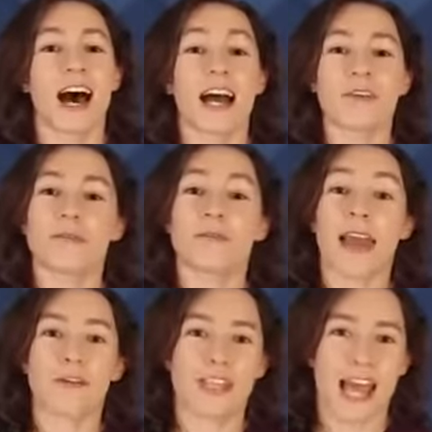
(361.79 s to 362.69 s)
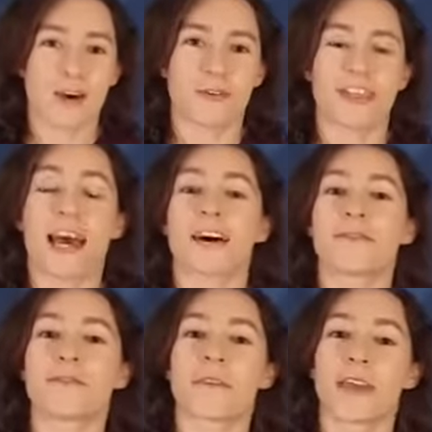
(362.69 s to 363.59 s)
I found out that a
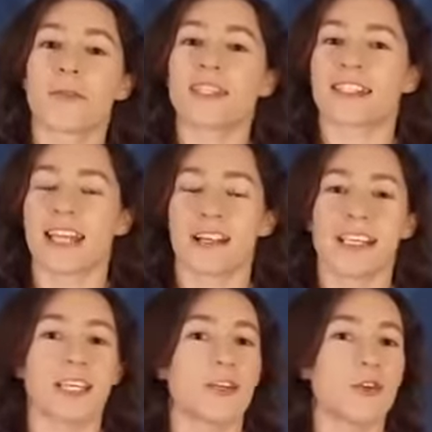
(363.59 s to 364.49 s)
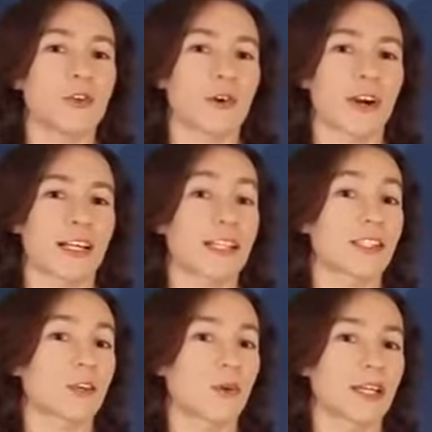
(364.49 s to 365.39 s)
famous deli in New York
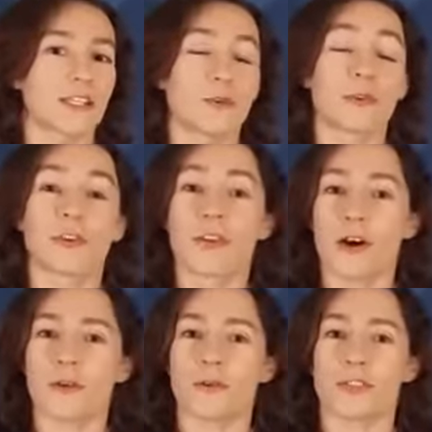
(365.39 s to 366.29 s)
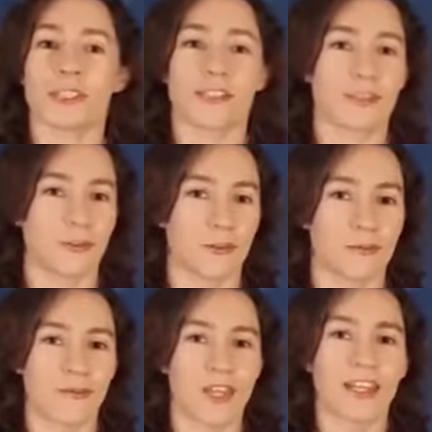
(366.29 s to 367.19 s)
is going to close soon.
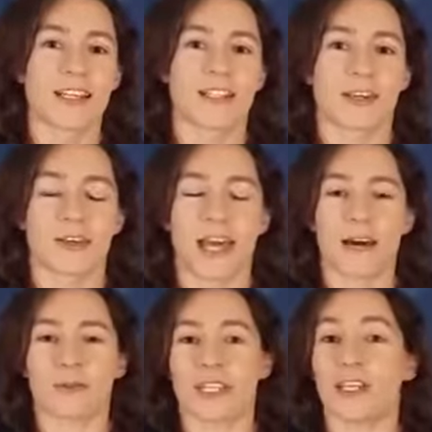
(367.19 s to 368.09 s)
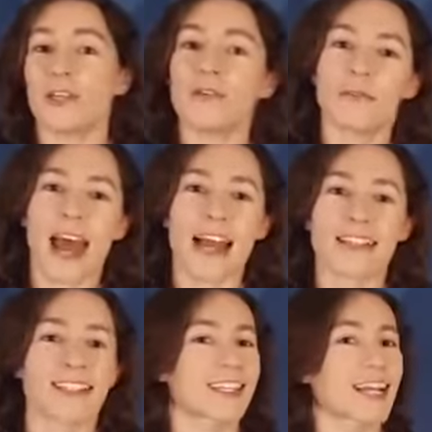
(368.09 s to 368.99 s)
So that was a new
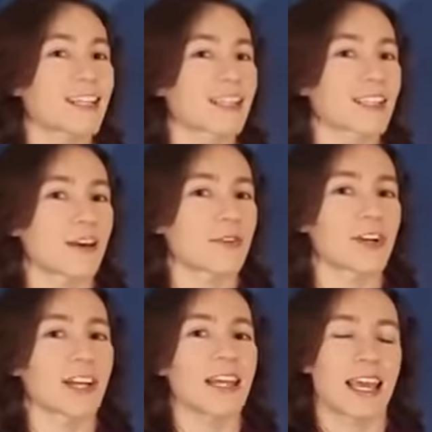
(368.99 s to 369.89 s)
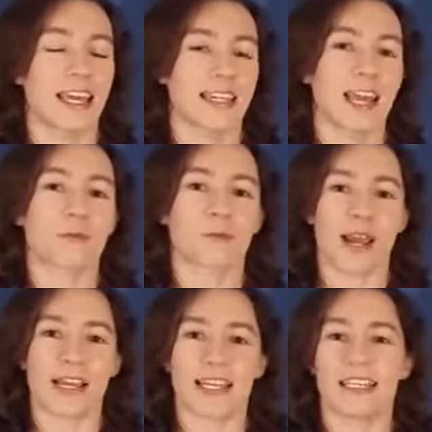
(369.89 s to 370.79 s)
fact that I discovered, and I
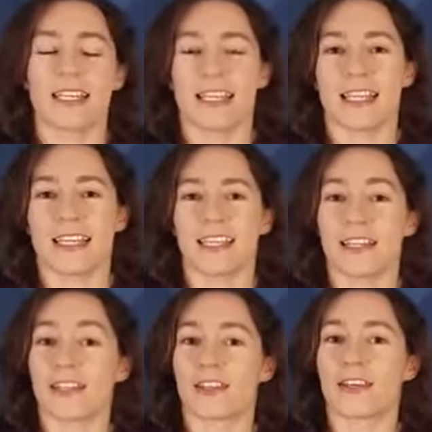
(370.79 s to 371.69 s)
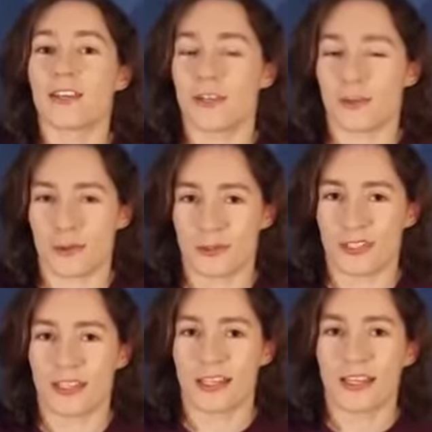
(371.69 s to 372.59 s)
read it in the
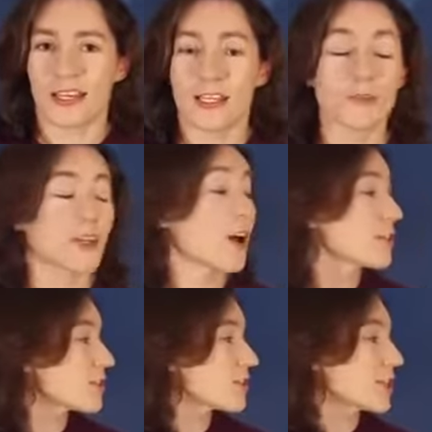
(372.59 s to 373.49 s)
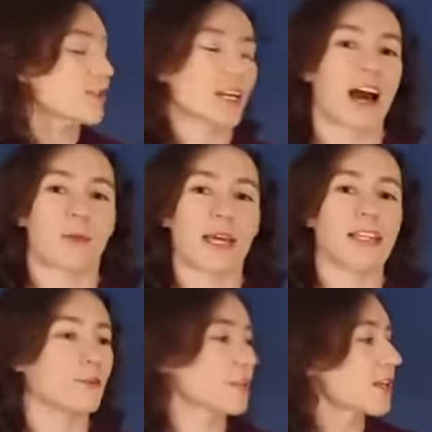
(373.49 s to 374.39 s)
news. You can also leave a
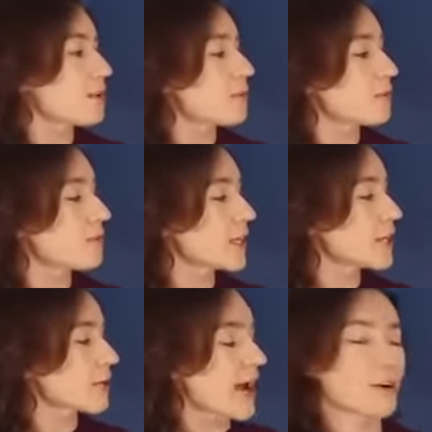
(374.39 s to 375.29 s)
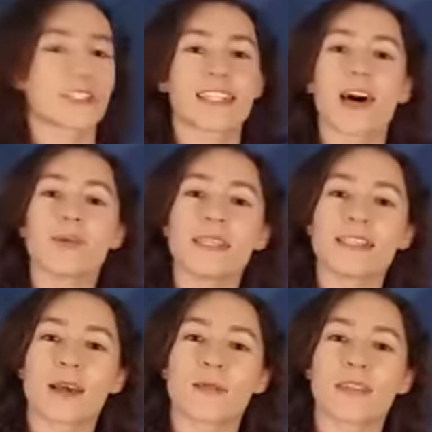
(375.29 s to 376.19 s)
comment using figure out. Tell me
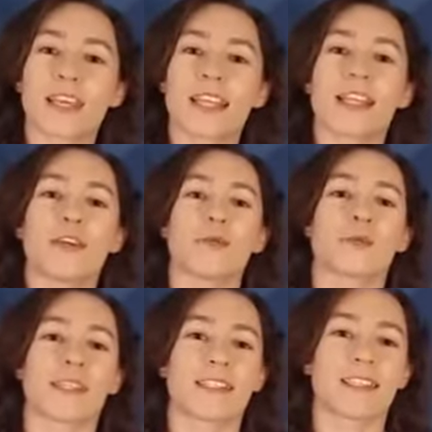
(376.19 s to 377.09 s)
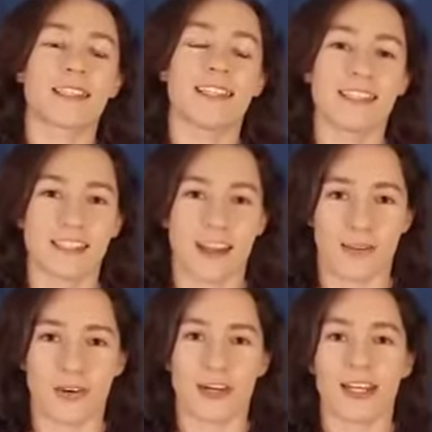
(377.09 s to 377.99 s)
something that you recently
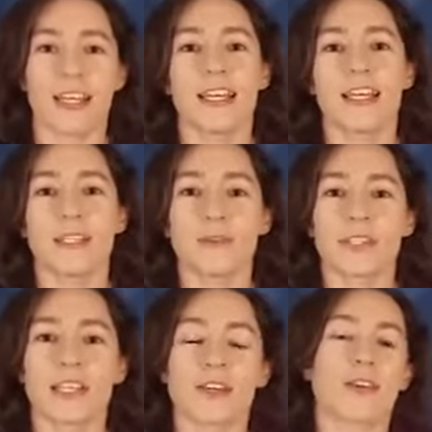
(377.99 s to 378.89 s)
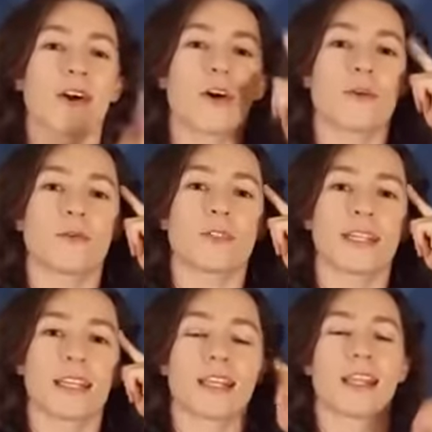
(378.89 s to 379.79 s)
discovered using your own
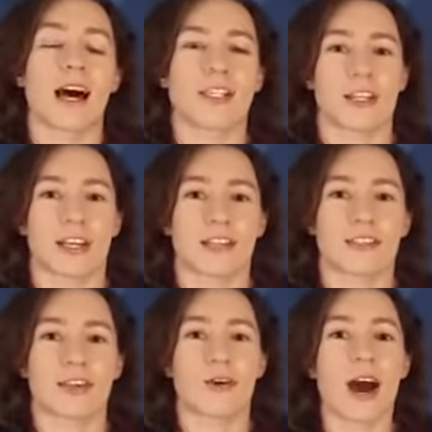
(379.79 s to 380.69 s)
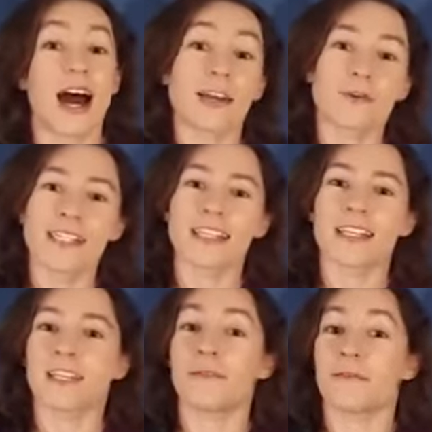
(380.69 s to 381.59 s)
logic. So I
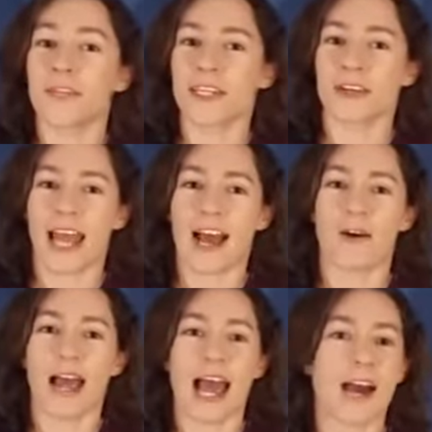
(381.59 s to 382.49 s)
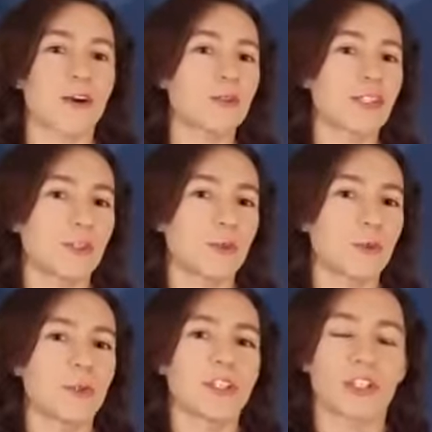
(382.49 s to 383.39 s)
recently figured out how
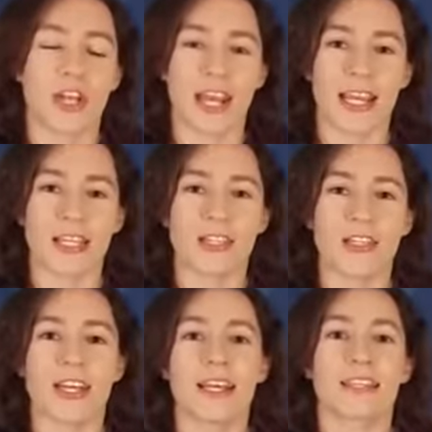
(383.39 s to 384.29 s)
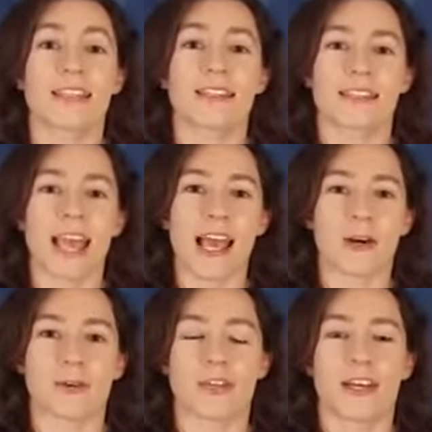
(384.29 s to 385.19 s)
to change the
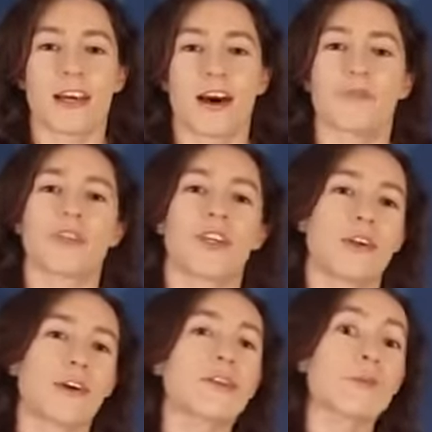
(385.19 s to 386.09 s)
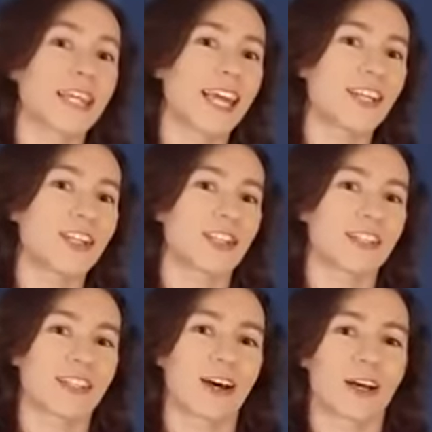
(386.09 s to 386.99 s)
sound of the
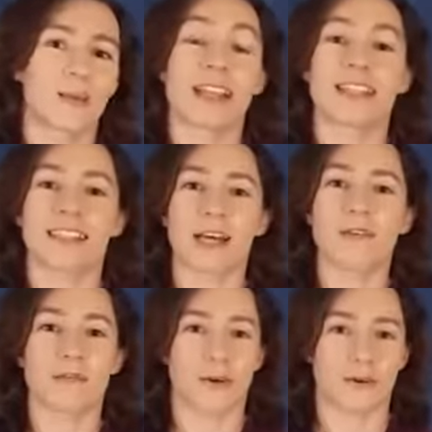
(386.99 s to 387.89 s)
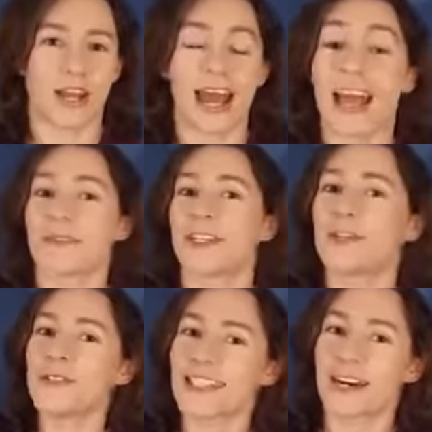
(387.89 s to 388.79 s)
notifications on my cell phone. I have a
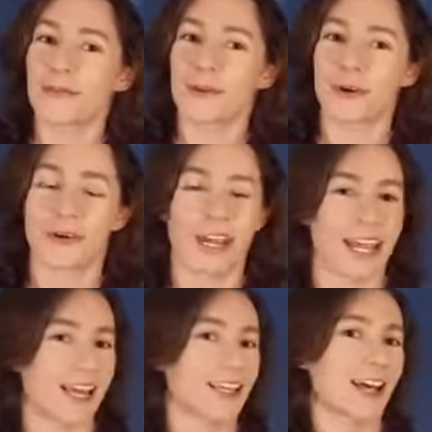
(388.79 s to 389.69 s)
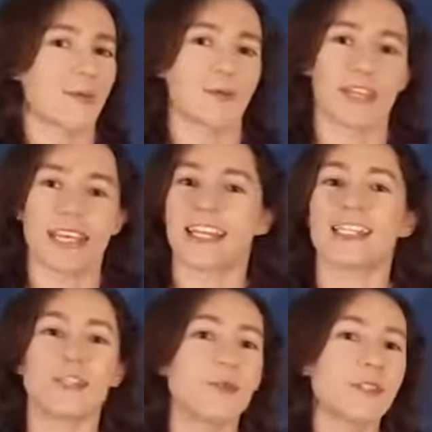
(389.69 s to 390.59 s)
new cell phone and I'm
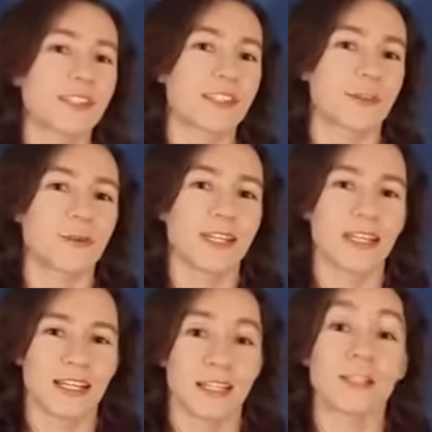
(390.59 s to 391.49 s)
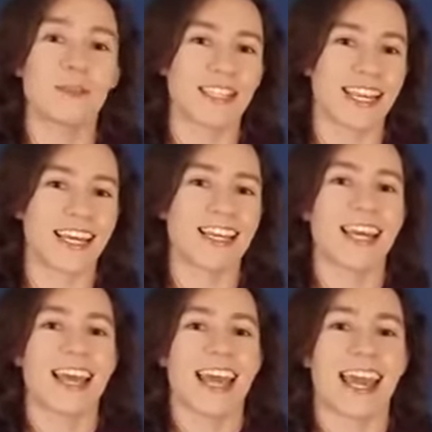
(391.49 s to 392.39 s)
getting used to using it,
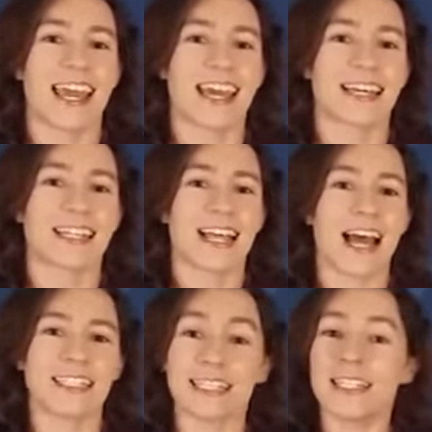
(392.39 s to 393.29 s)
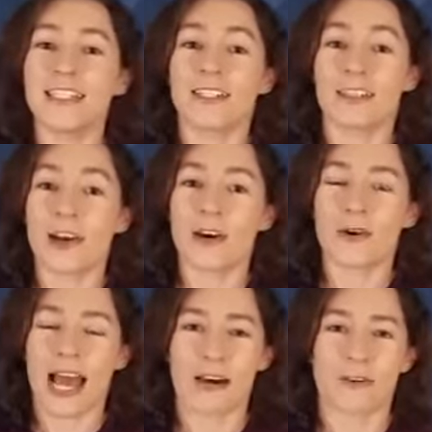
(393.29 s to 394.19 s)
and I didn't
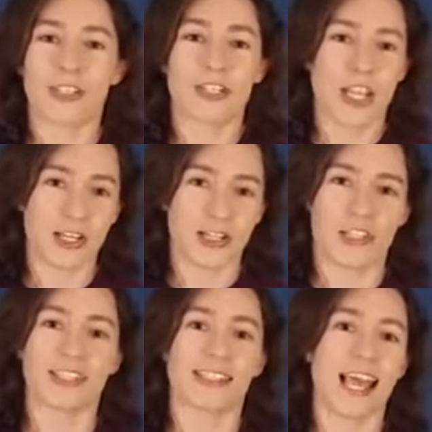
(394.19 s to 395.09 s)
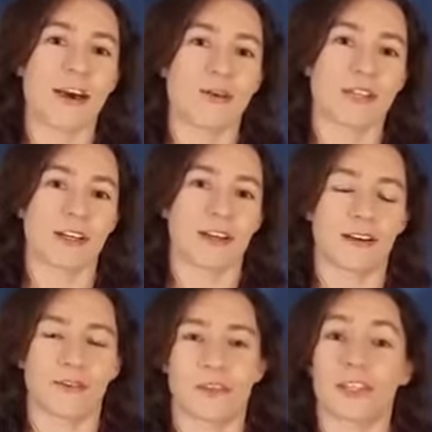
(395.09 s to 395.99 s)
know how to change the sound
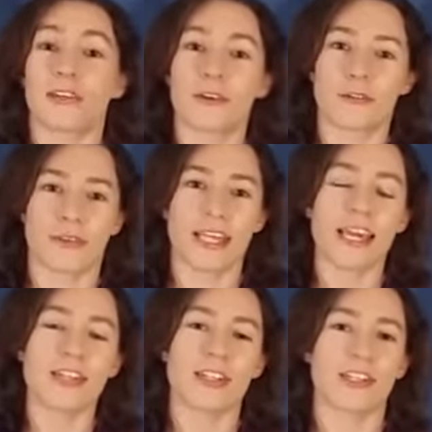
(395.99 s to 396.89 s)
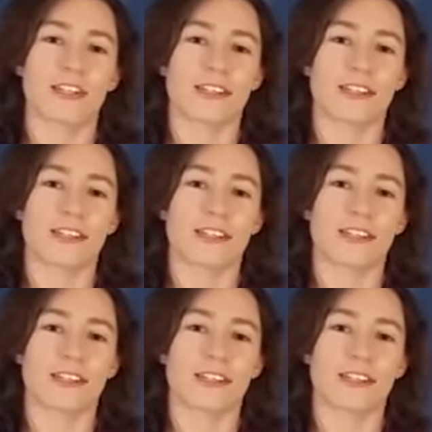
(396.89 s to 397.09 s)
of the notifications.